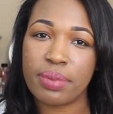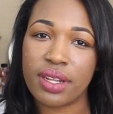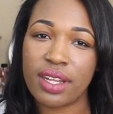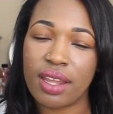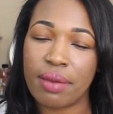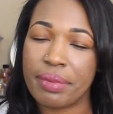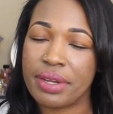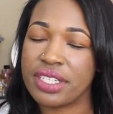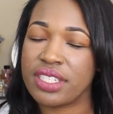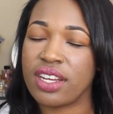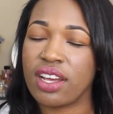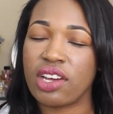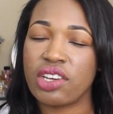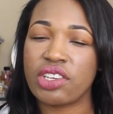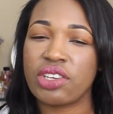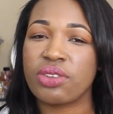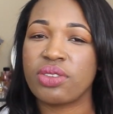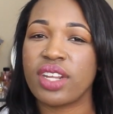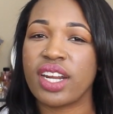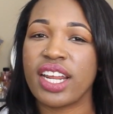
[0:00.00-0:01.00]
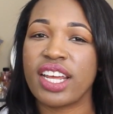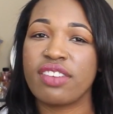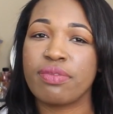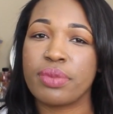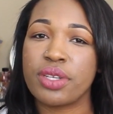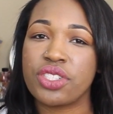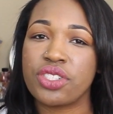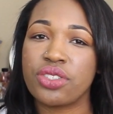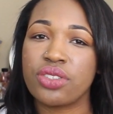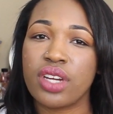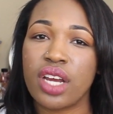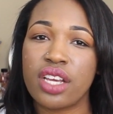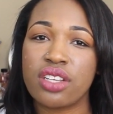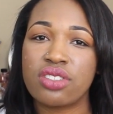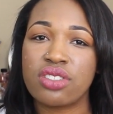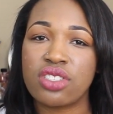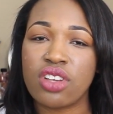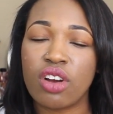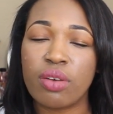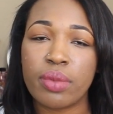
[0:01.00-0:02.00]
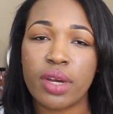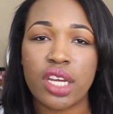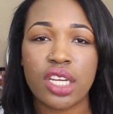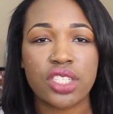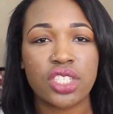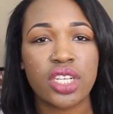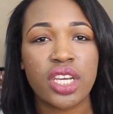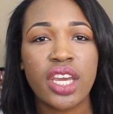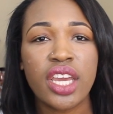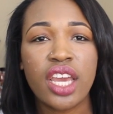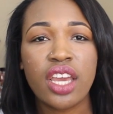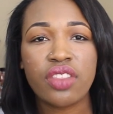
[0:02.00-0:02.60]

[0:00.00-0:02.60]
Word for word: but let me tell you that I have missed you guys so much.